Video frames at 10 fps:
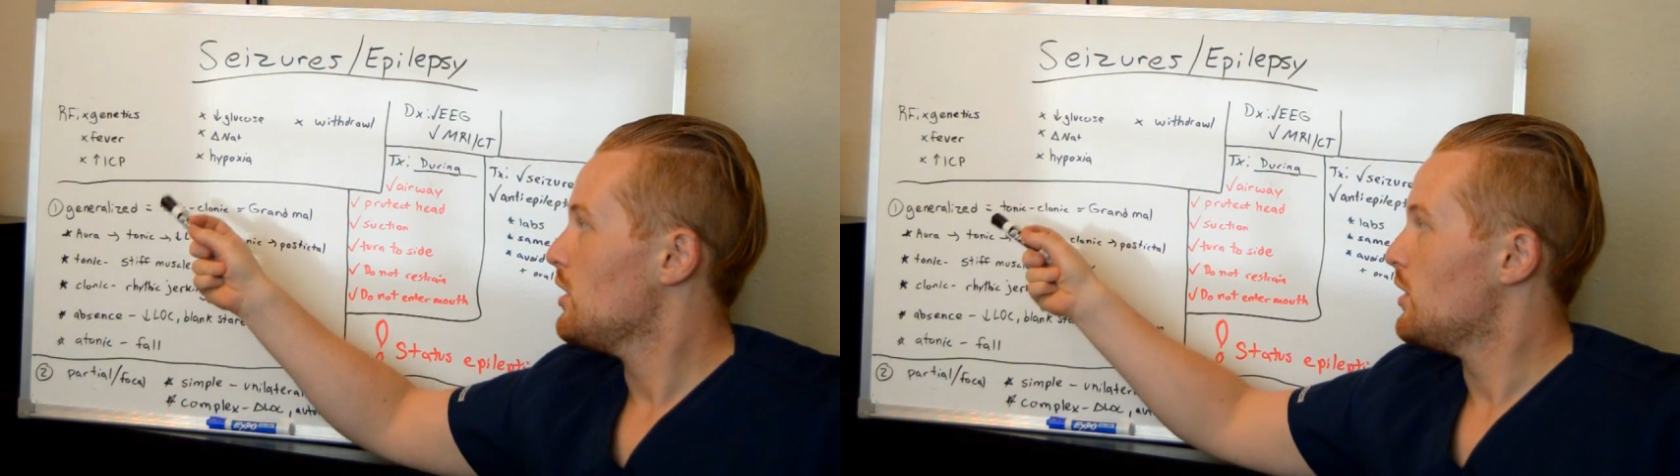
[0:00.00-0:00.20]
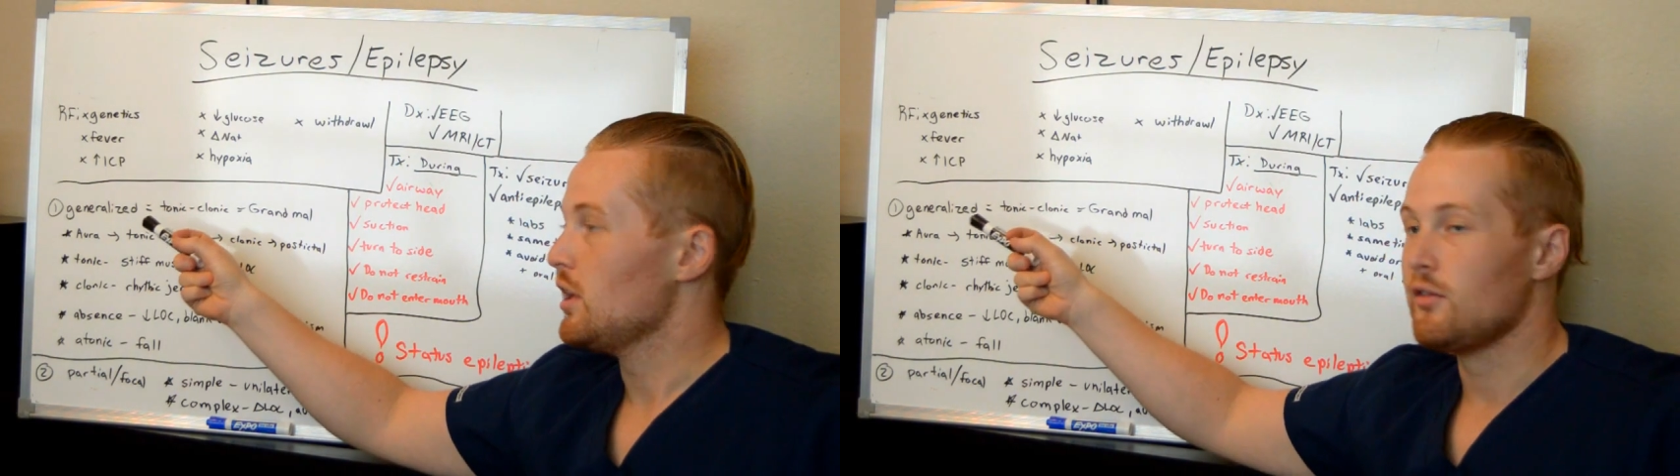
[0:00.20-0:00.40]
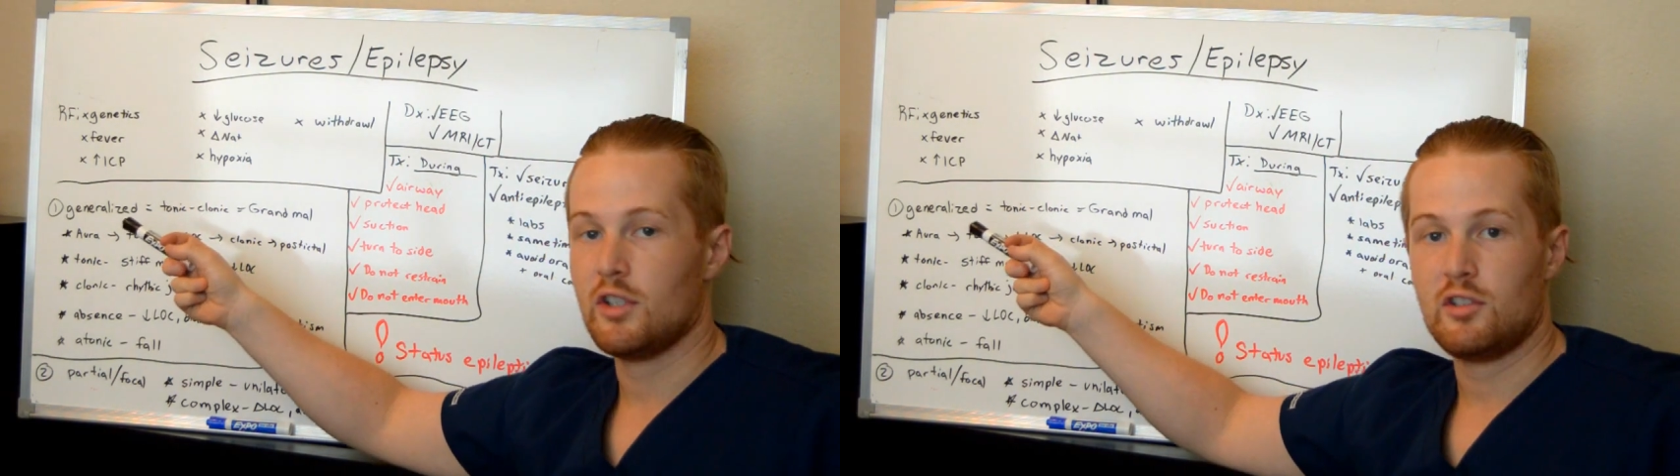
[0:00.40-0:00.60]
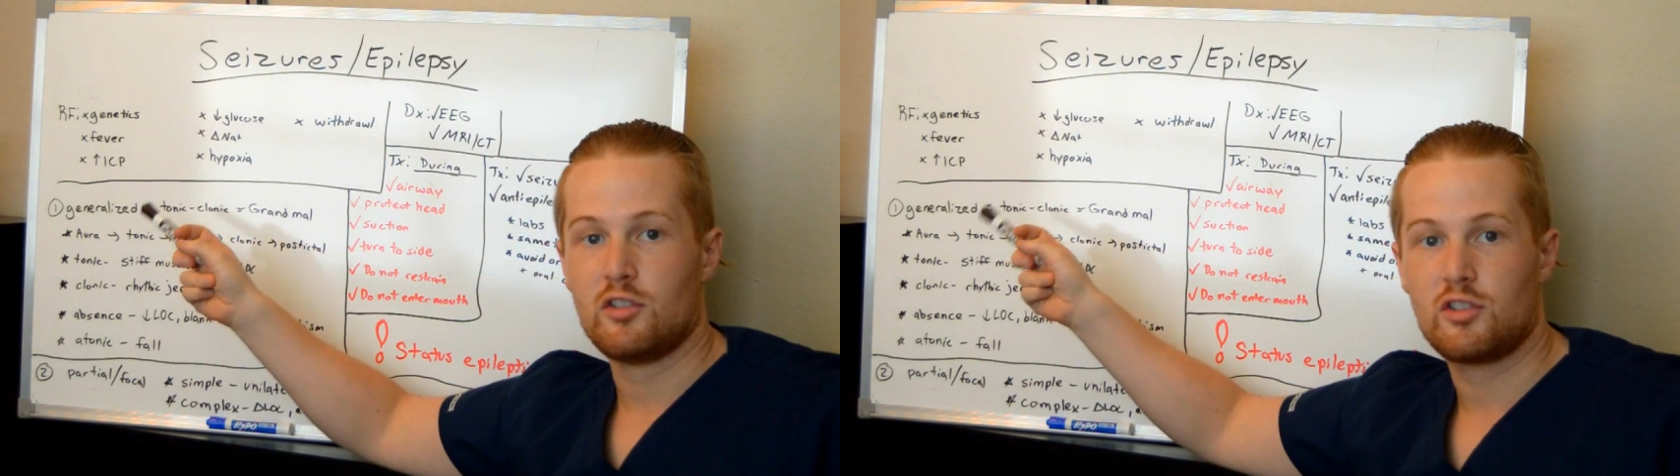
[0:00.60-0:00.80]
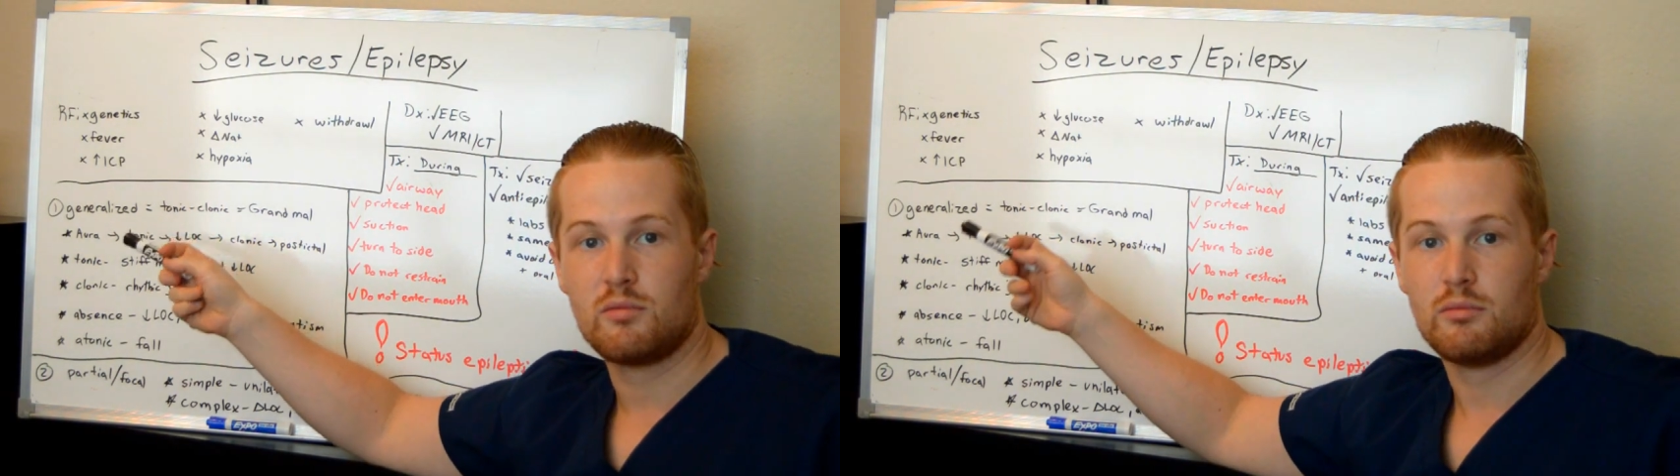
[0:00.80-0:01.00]
think of this
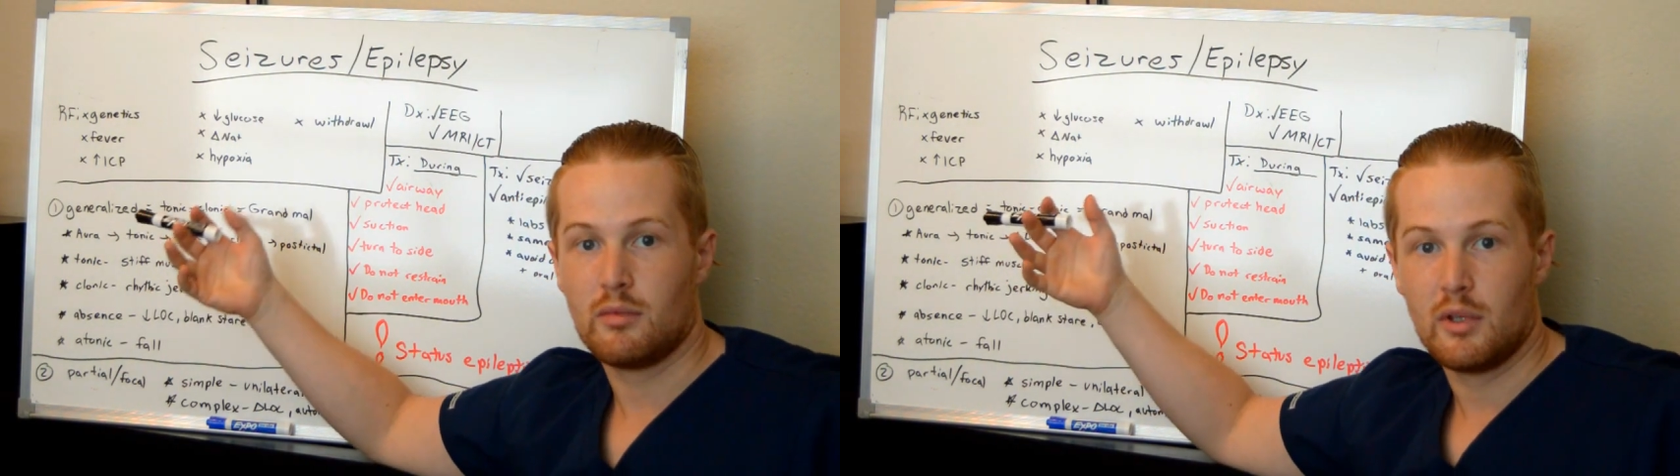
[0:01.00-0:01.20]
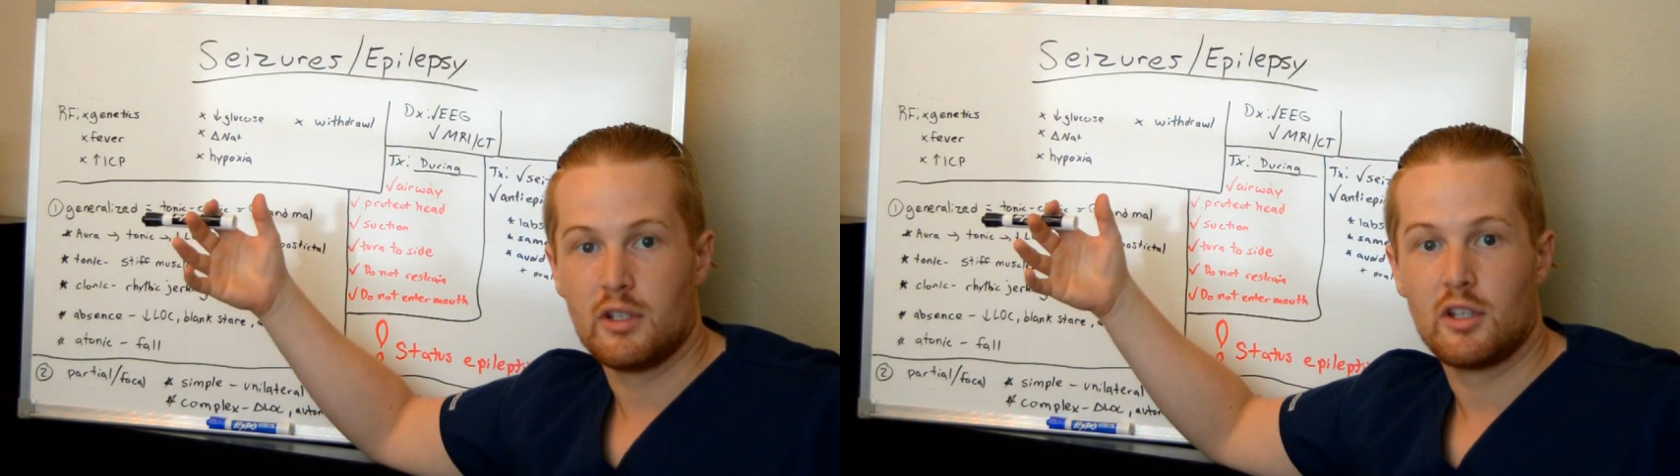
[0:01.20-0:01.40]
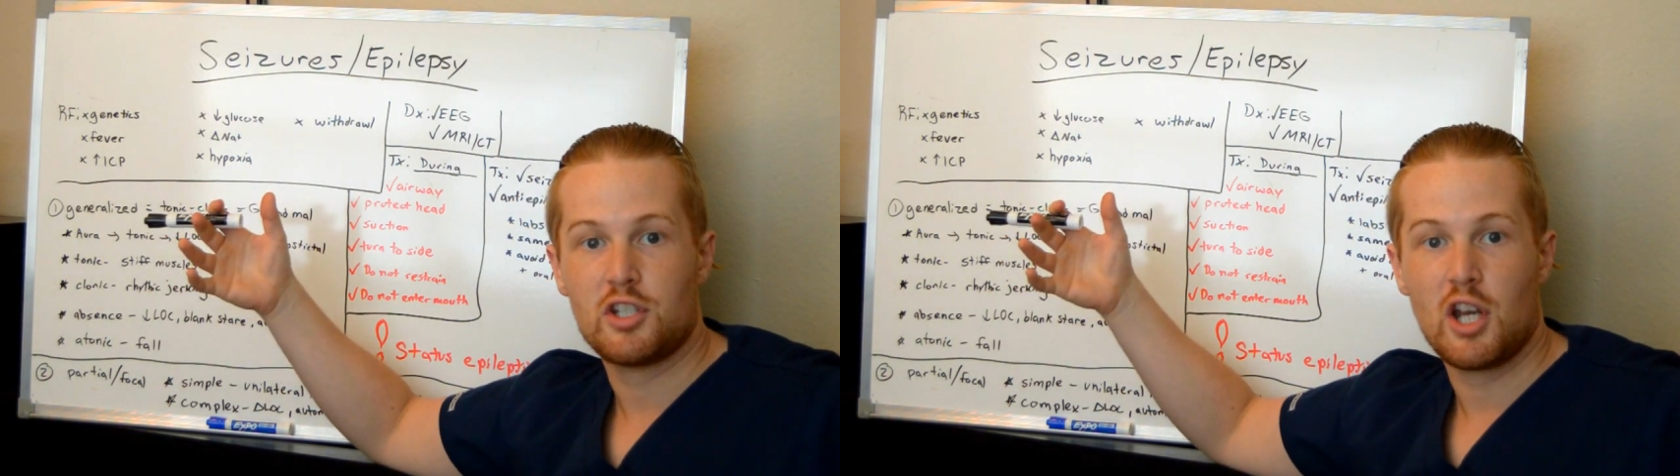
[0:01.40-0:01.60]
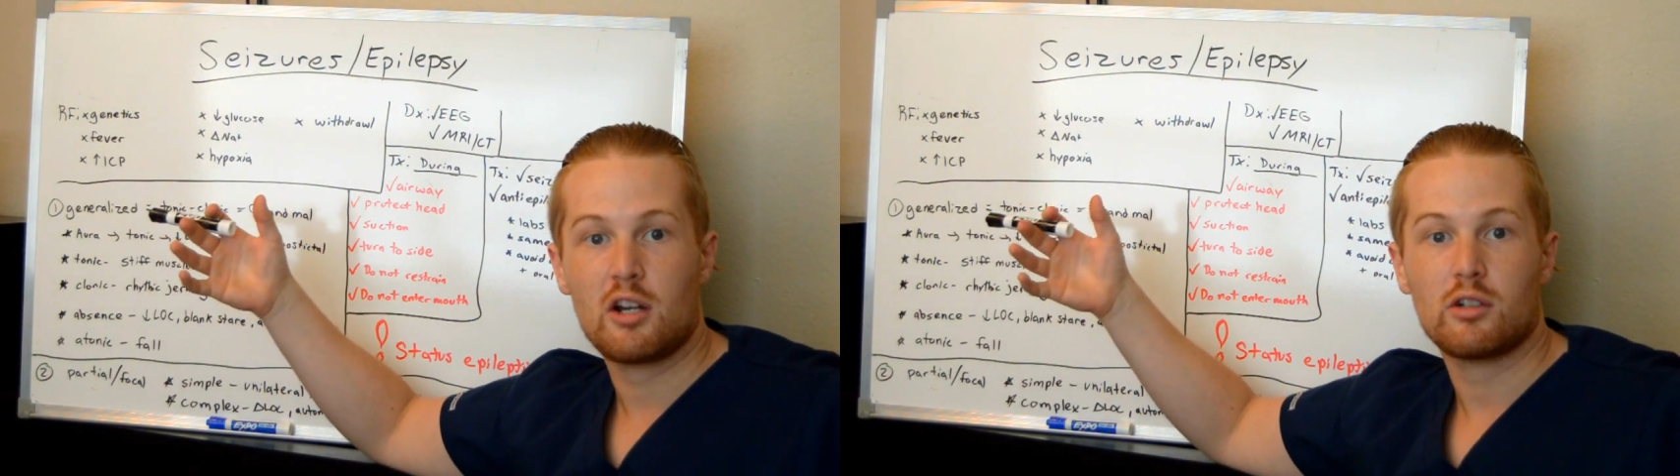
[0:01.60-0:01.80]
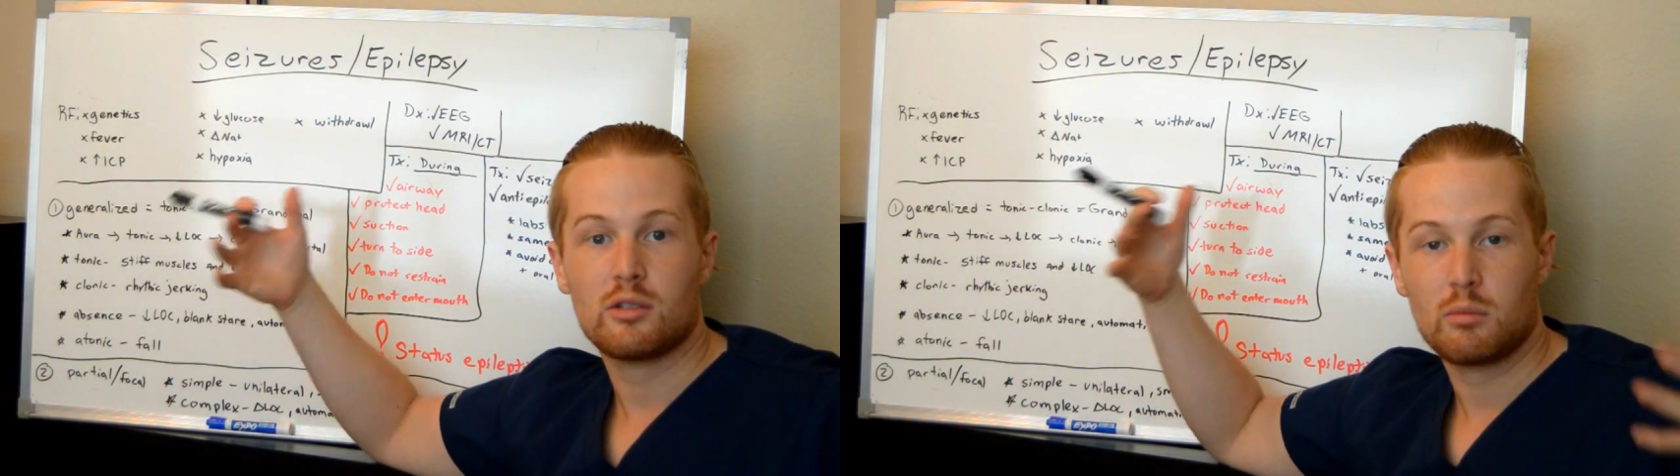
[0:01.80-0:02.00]
as the
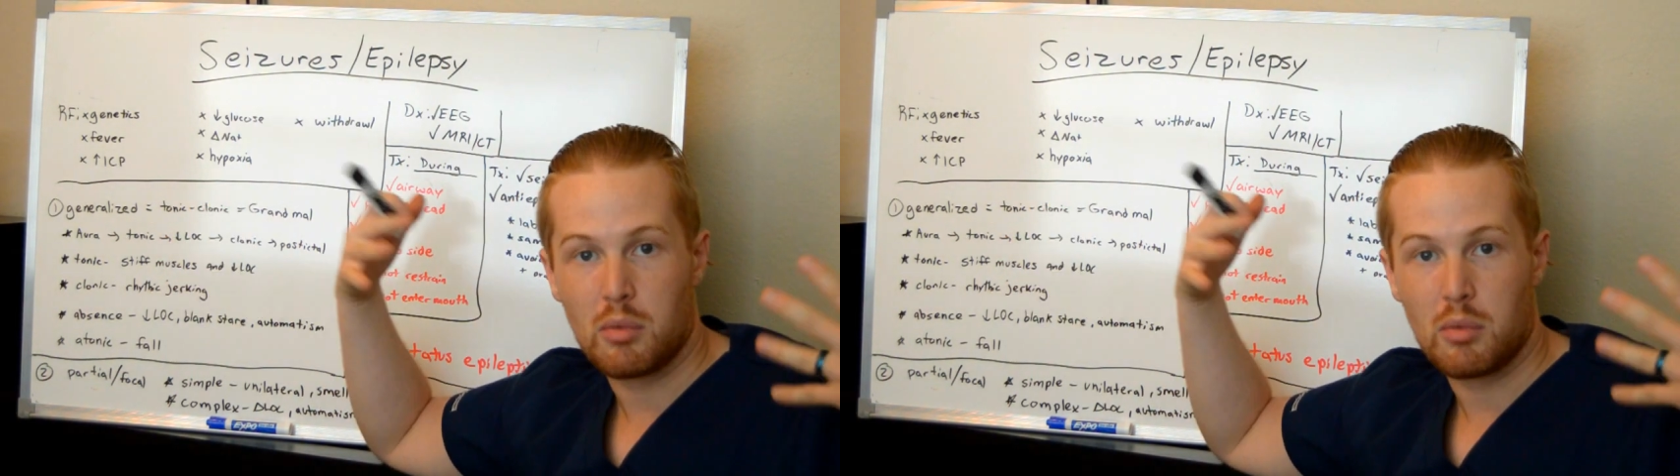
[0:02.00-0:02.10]
general